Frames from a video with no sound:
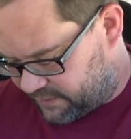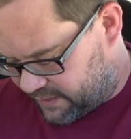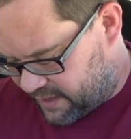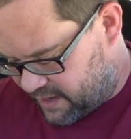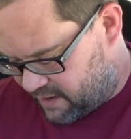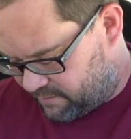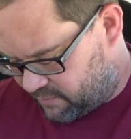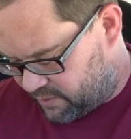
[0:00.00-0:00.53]
the
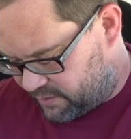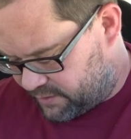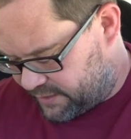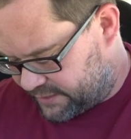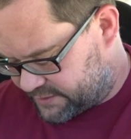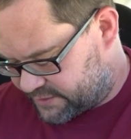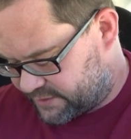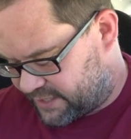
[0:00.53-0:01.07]
camera.
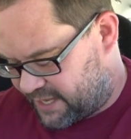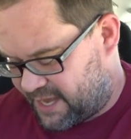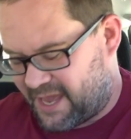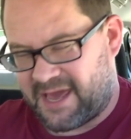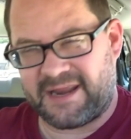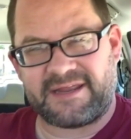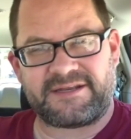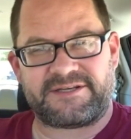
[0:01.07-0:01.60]
It's a
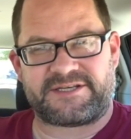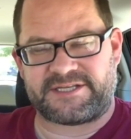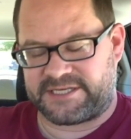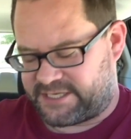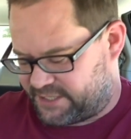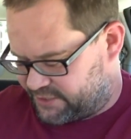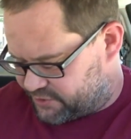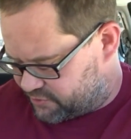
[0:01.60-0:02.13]
Canon
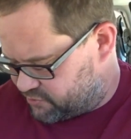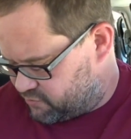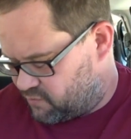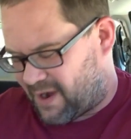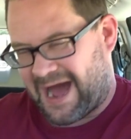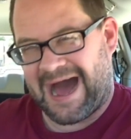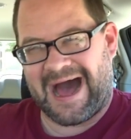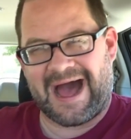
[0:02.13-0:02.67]

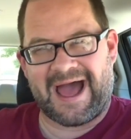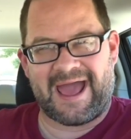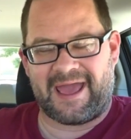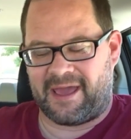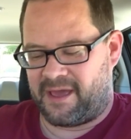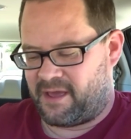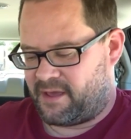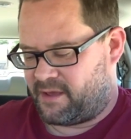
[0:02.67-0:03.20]

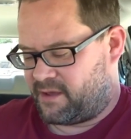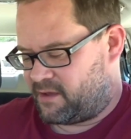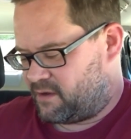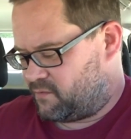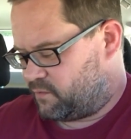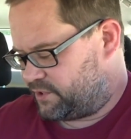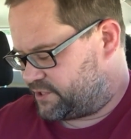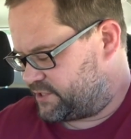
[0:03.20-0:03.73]

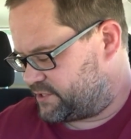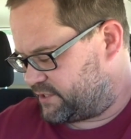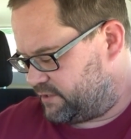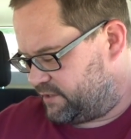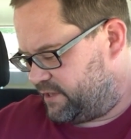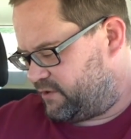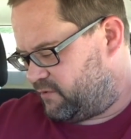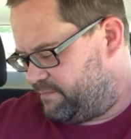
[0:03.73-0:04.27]
T2i, which is a
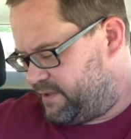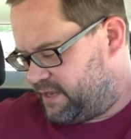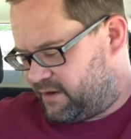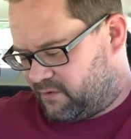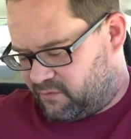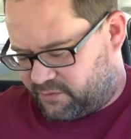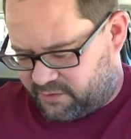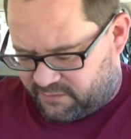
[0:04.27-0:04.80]
little bit
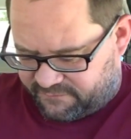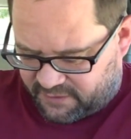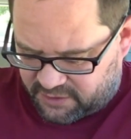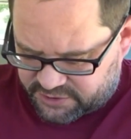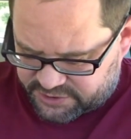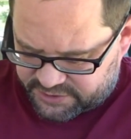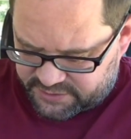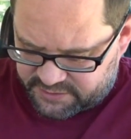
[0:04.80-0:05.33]
older
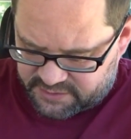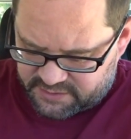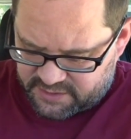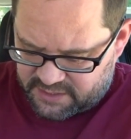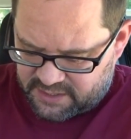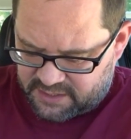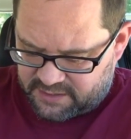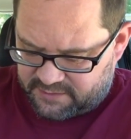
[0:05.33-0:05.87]
version.
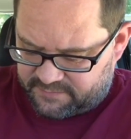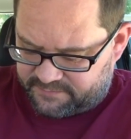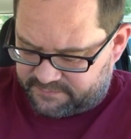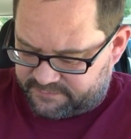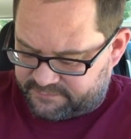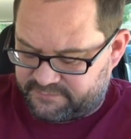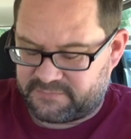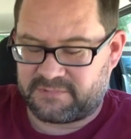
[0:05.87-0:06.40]

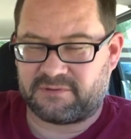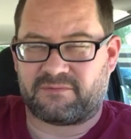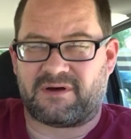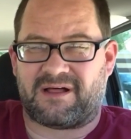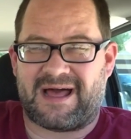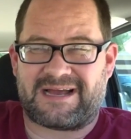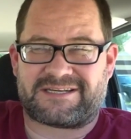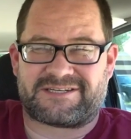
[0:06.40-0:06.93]

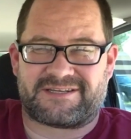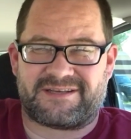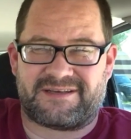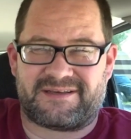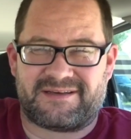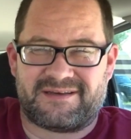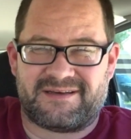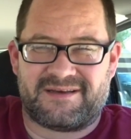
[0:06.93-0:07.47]
Well, actually,
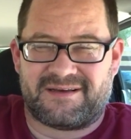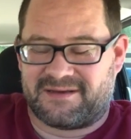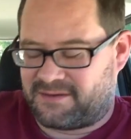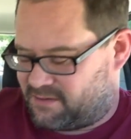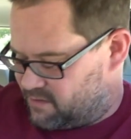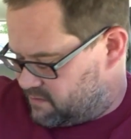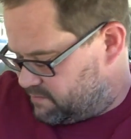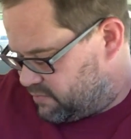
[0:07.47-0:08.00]

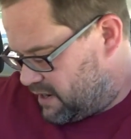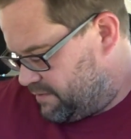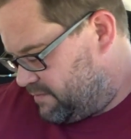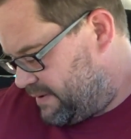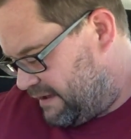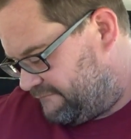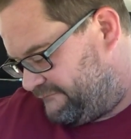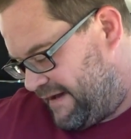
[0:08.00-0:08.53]
probably
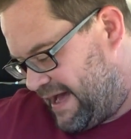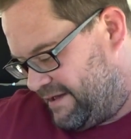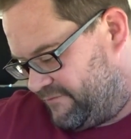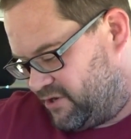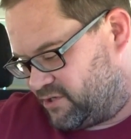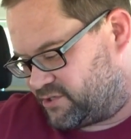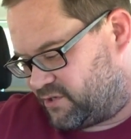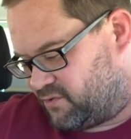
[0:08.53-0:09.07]
about 5
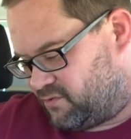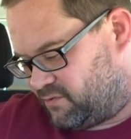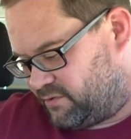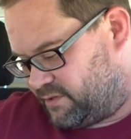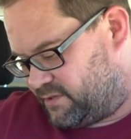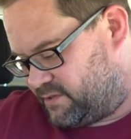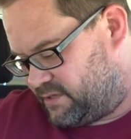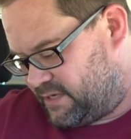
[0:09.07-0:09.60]
years
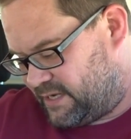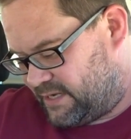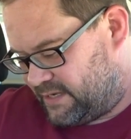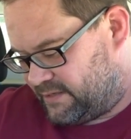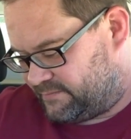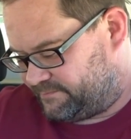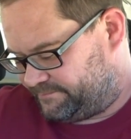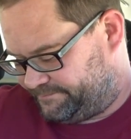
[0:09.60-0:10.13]
old.
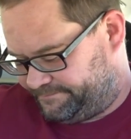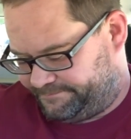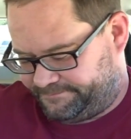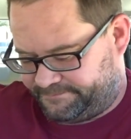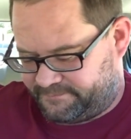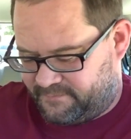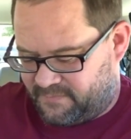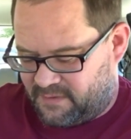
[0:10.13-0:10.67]
But
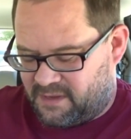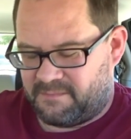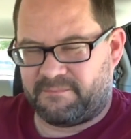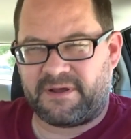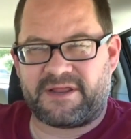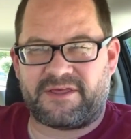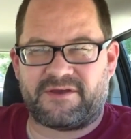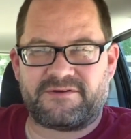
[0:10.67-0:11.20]

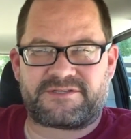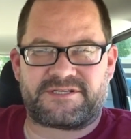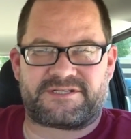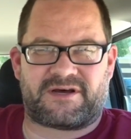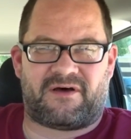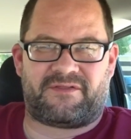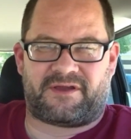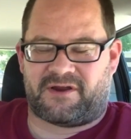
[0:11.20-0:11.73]
it
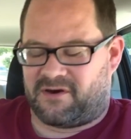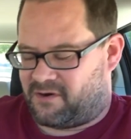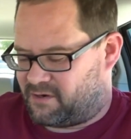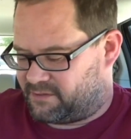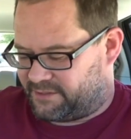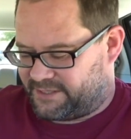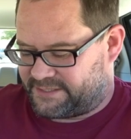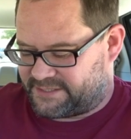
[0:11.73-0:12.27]
uses all the
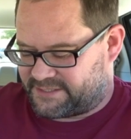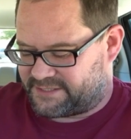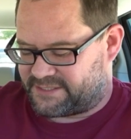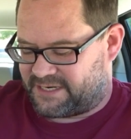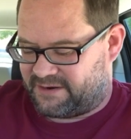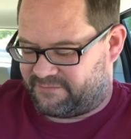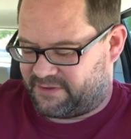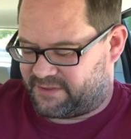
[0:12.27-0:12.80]
current lenses
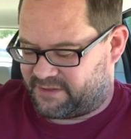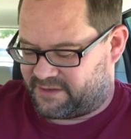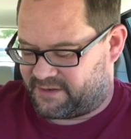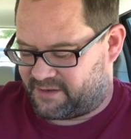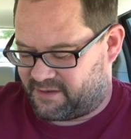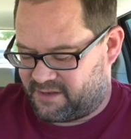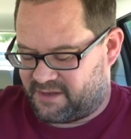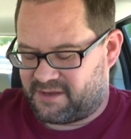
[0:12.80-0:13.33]
and
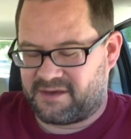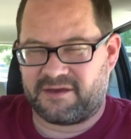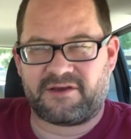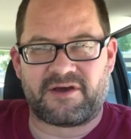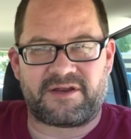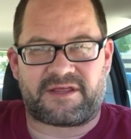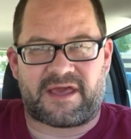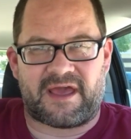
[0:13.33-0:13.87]
everything.
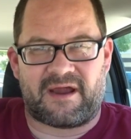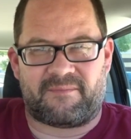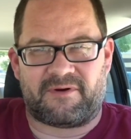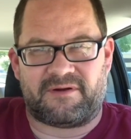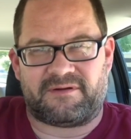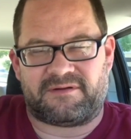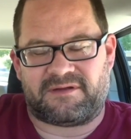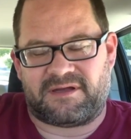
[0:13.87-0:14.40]
Good
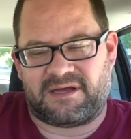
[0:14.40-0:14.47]
camera.